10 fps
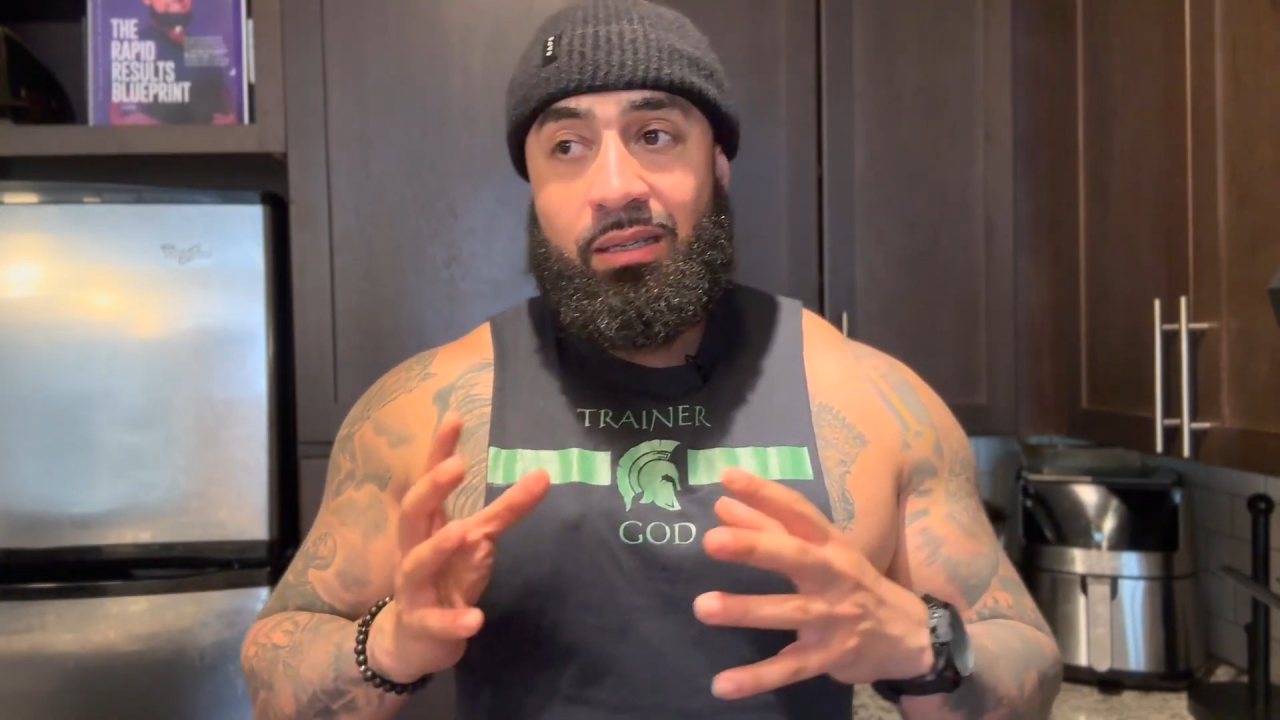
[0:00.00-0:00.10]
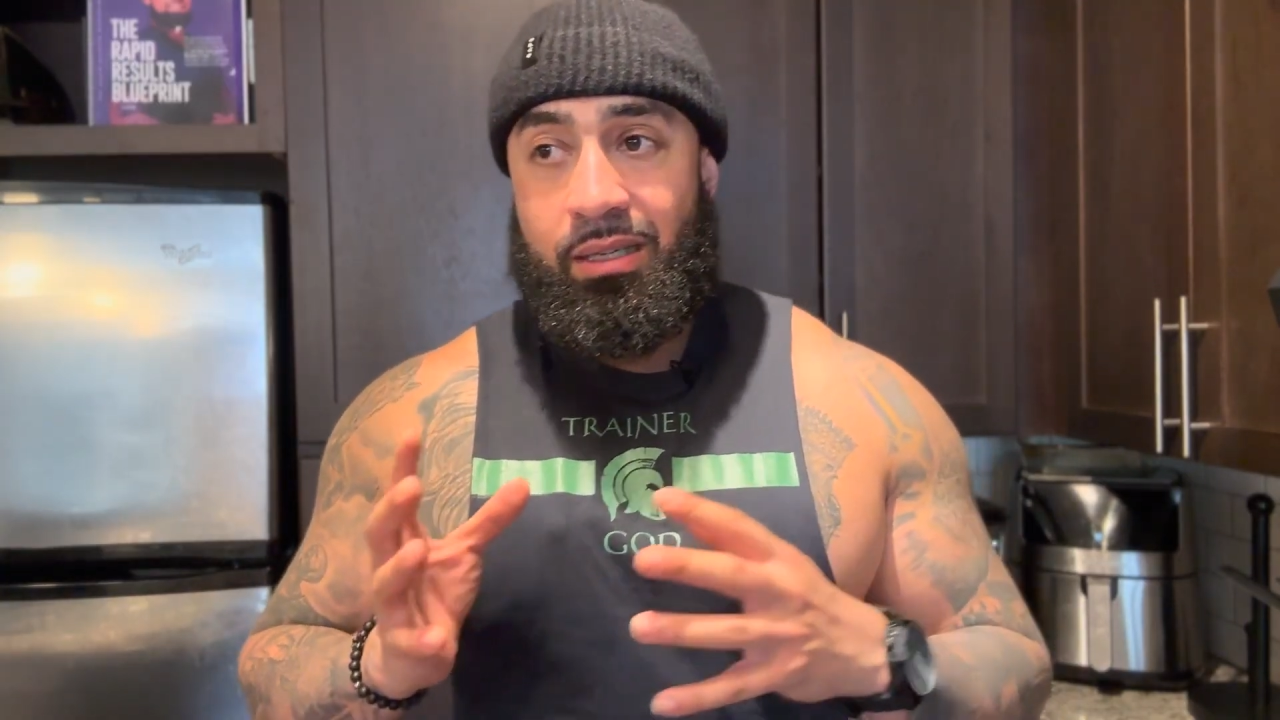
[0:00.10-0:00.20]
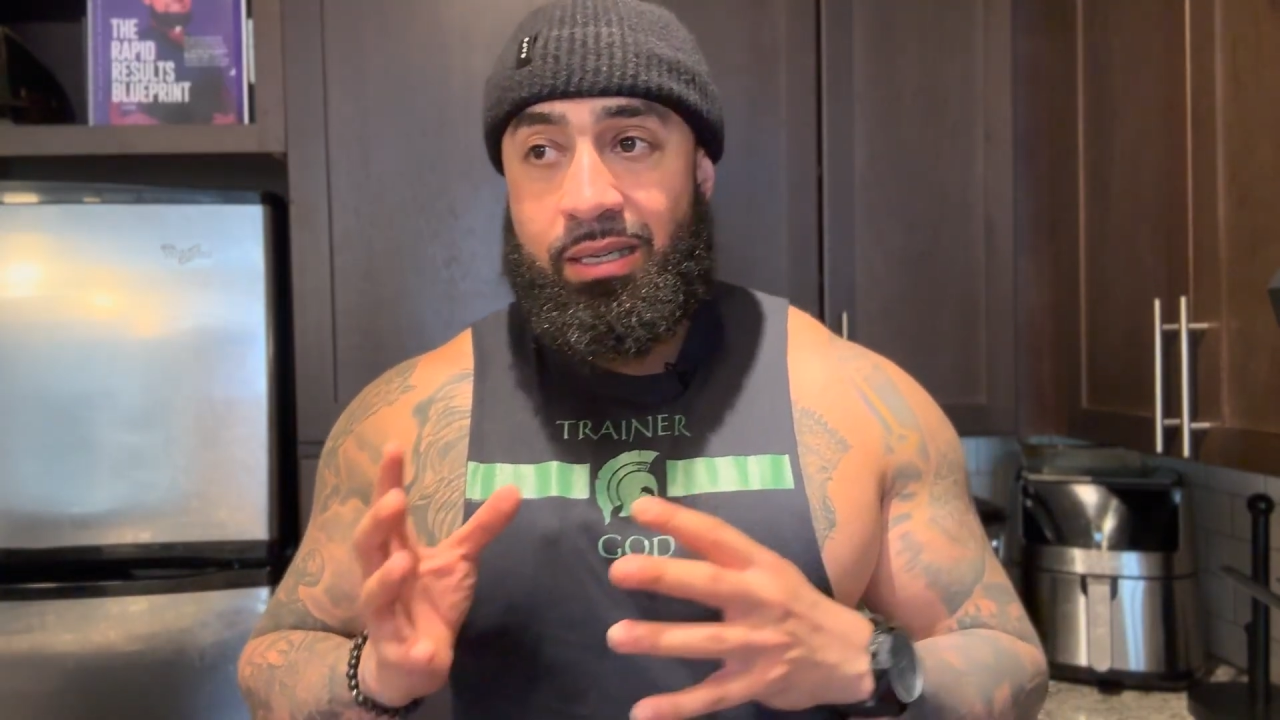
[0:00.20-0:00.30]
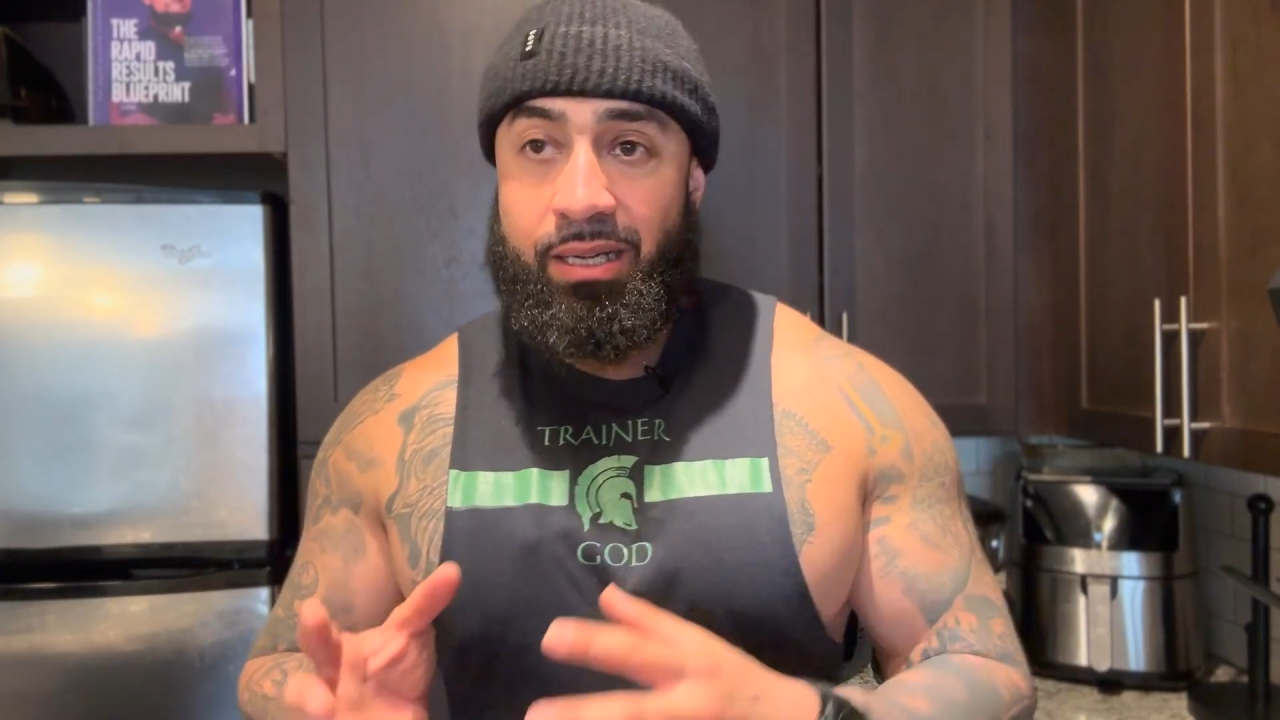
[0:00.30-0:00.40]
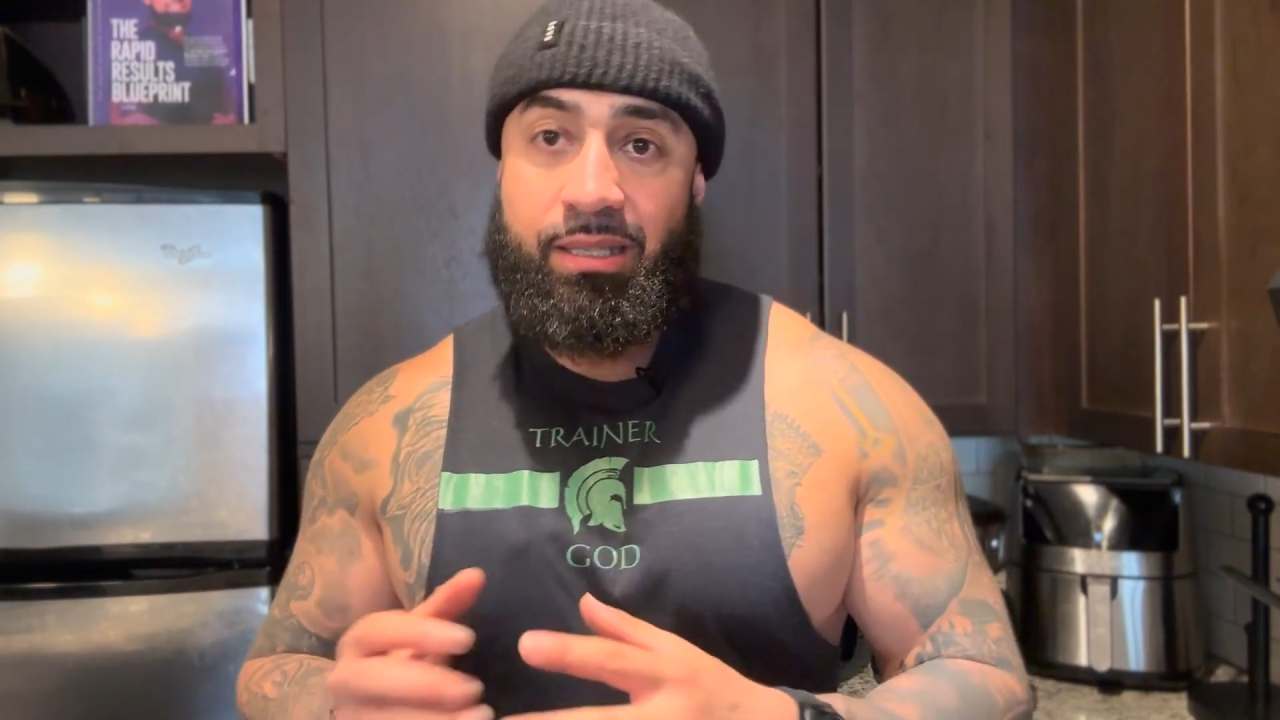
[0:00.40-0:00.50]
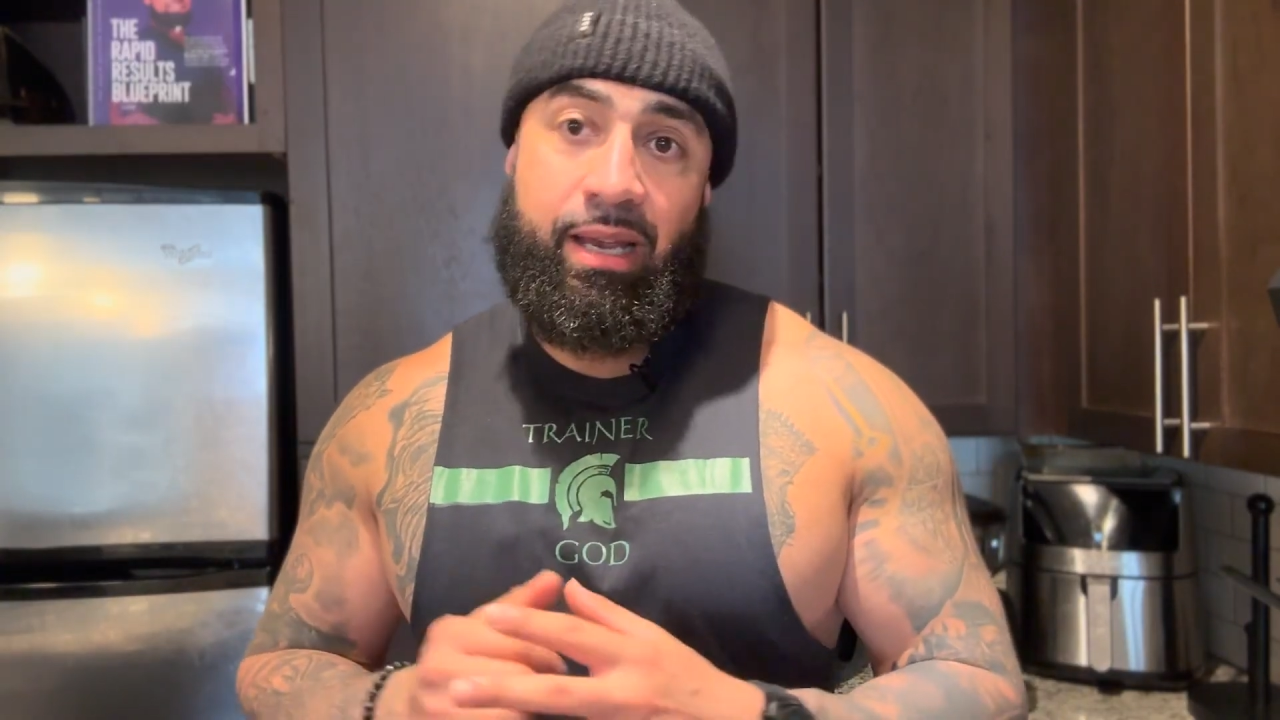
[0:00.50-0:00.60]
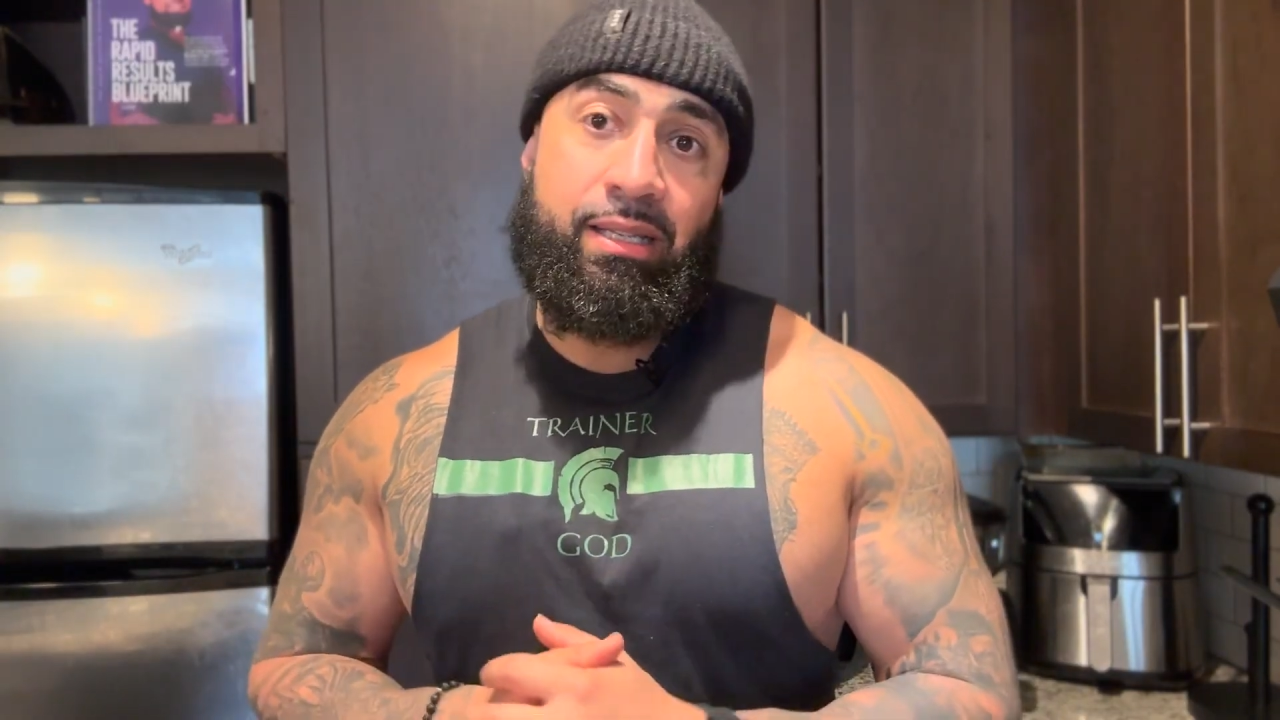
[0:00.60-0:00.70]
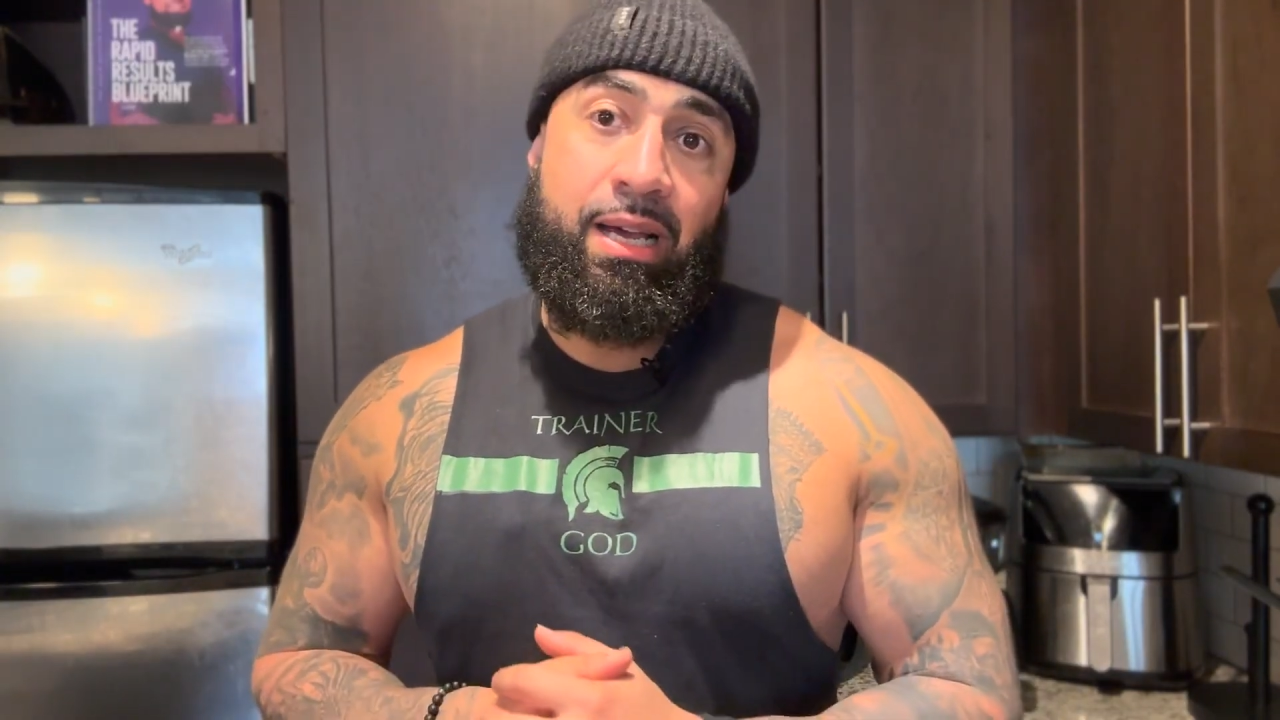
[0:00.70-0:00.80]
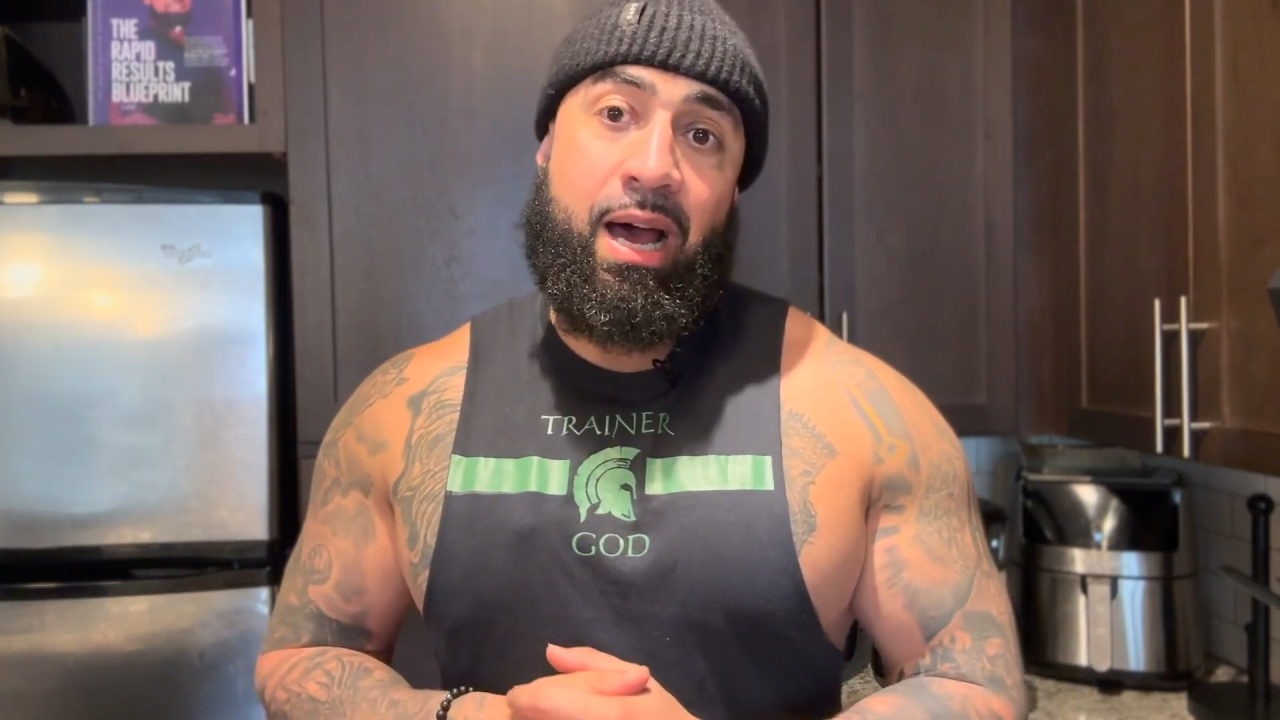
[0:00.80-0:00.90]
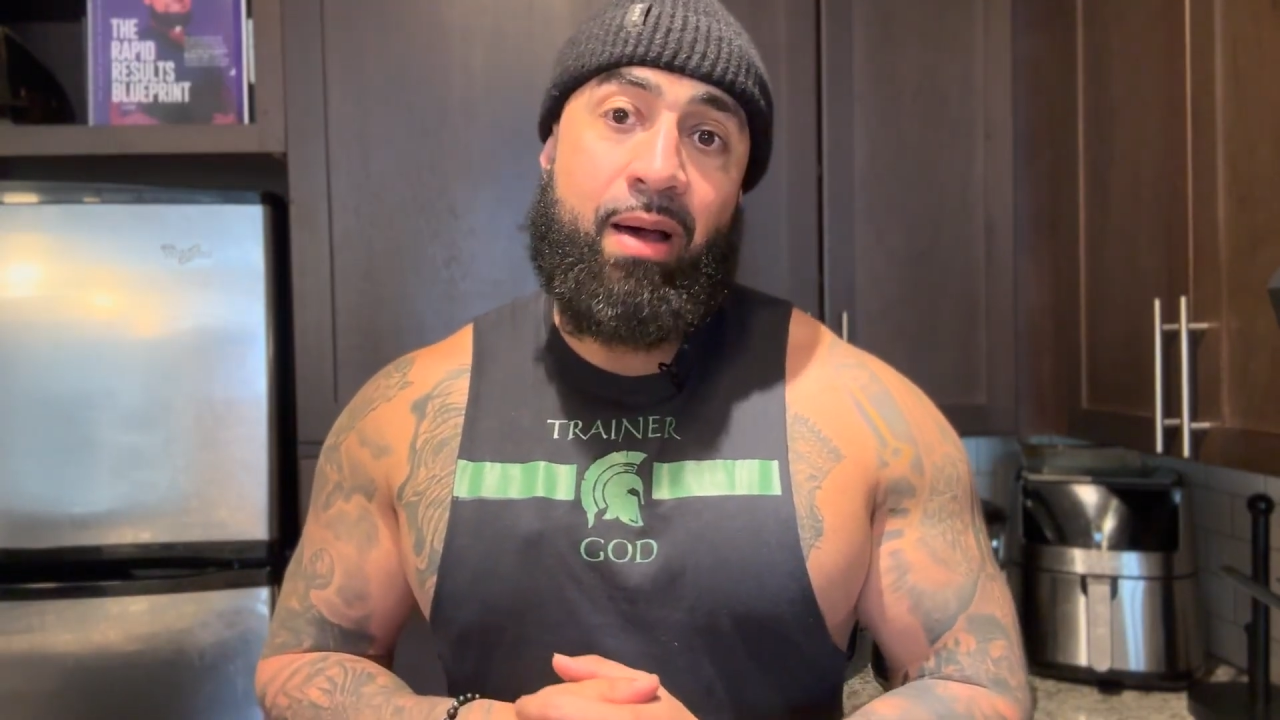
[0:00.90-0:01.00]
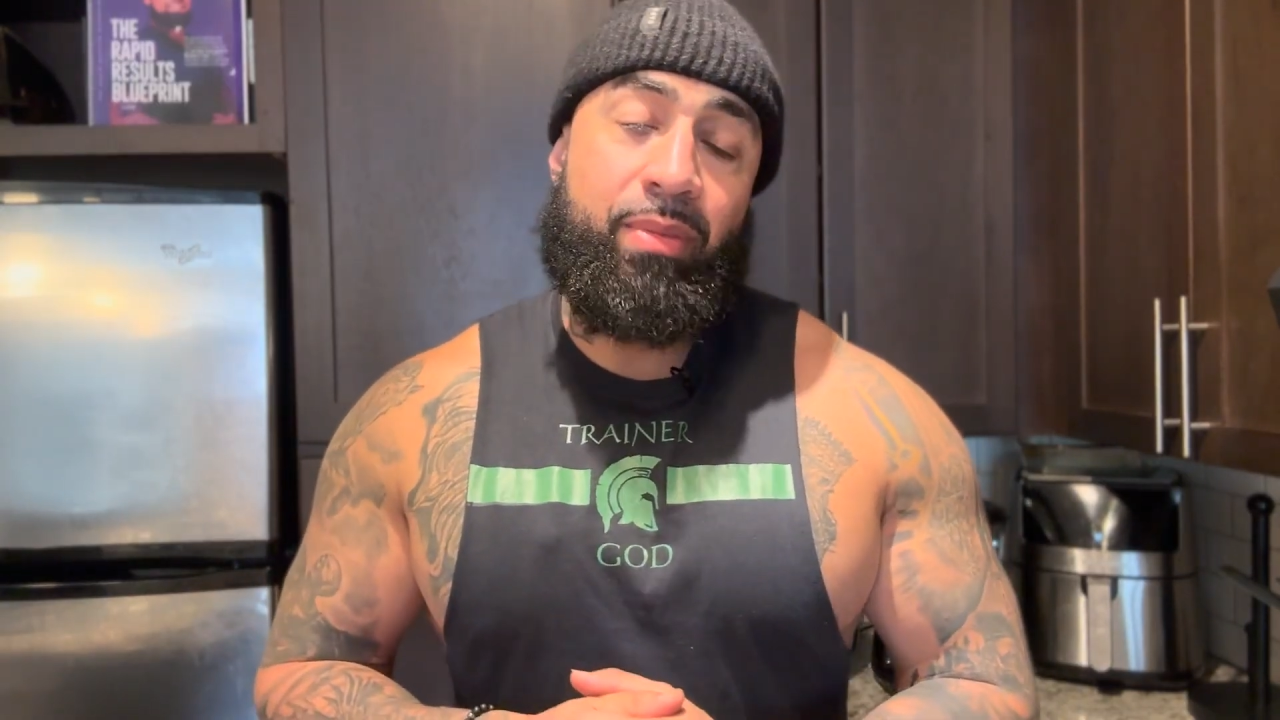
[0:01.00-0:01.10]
does take time,